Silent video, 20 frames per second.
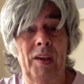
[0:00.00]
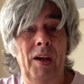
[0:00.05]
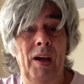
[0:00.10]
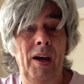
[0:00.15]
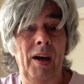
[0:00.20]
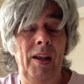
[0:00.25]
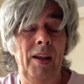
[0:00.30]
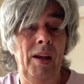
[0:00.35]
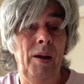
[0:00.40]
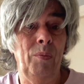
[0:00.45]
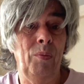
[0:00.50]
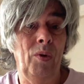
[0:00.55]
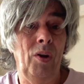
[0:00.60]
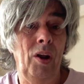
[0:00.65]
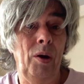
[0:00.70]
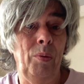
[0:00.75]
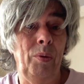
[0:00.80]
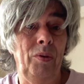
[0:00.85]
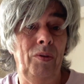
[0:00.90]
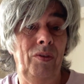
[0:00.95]
And then what I
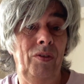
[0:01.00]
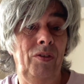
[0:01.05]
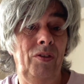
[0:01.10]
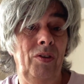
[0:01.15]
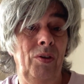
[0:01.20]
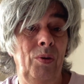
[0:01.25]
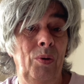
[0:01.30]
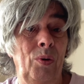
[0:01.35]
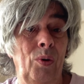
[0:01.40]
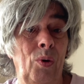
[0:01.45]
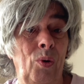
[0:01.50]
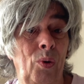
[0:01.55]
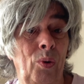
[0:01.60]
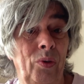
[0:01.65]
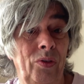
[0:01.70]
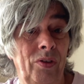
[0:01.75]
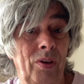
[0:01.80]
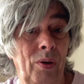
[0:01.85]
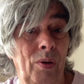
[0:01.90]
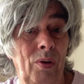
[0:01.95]
would do
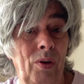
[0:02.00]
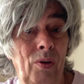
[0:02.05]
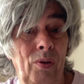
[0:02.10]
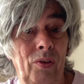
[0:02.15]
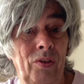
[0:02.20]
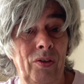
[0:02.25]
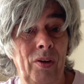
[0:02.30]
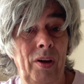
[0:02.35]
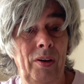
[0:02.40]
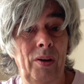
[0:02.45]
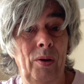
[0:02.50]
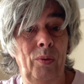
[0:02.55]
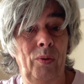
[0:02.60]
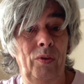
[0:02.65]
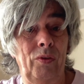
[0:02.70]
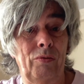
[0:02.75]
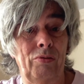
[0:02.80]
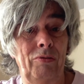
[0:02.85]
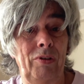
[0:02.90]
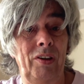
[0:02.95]
also alongside those
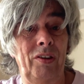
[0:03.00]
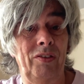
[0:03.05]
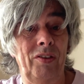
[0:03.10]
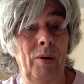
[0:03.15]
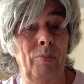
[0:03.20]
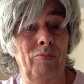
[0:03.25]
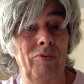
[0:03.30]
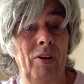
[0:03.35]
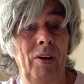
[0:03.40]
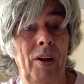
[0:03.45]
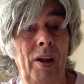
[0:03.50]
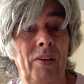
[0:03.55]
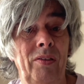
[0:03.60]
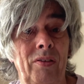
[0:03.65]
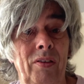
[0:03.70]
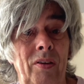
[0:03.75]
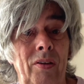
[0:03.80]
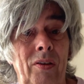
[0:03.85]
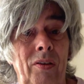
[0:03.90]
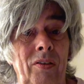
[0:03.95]
3 separate
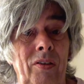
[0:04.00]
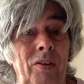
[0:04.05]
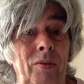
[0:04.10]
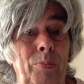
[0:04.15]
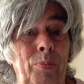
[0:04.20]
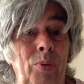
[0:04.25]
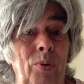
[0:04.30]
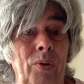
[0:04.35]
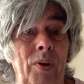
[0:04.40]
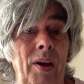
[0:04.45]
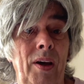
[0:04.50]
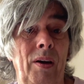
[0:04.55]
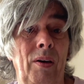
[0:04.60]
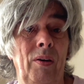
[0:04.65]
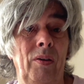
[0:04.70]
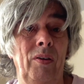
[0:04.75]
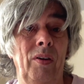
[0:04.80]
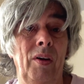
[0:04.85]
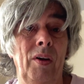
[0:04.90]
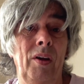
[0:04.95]
lessons is put
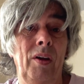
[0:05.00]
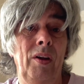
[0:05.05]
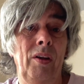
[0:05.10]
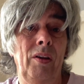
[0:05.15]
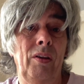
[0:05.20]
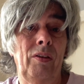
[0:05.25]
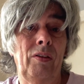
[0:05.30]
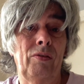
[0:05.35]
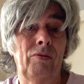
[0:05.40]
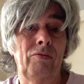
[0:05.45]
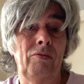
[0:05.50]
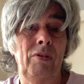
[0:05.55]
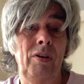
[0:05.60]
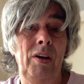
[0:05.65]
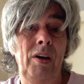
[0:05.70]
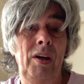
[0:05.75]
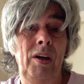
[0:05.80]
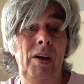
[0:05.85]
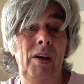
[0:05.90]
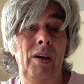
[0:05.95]
out
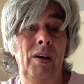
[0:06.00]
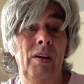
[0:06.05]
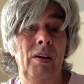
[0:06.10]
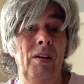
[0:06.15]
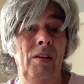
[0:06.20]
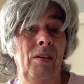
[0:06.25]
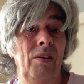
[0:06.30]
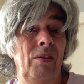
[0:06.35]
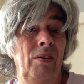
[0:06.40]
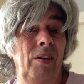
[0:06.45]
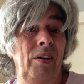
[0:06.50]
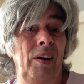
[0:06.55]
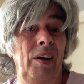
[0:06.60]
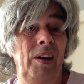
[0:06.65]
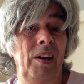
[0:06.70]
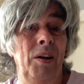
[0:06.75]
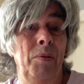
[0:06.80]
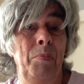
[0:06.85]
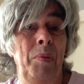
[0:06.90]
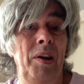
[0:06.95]
3 learn it
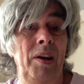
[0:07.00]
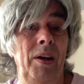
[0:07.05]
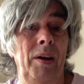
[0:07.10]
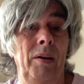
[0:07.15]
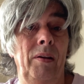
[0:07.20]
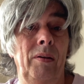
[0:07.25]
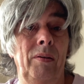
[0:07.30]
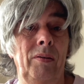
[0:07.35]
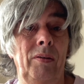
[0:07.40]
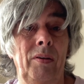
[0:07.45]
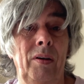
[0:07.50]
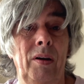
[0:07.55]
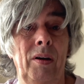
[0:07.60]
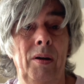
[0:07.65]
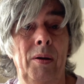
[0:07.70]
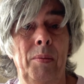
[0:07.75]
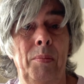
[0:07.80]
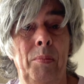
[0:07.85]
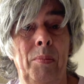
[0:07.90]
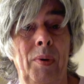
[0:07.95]
in a minute
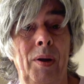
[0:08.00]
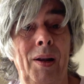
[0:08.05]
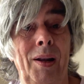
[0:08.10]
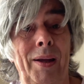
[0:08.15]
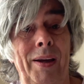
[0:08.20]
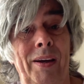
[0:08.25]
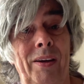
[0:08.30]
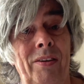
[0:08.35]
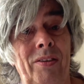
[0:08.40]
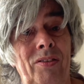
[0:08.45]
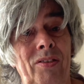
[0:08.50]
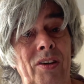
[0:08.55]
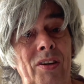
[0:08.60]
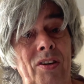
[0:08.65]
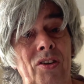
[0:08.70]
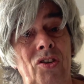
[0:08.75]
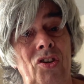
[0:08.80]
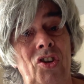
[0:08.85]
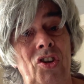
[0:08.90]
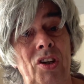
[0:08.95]
licks in
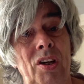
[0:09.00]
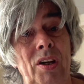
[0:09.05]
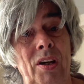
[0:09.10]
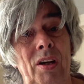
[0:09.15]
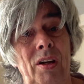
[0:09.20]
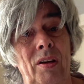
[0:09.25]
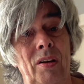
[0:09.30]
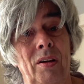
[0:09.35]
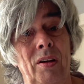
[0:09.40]
G,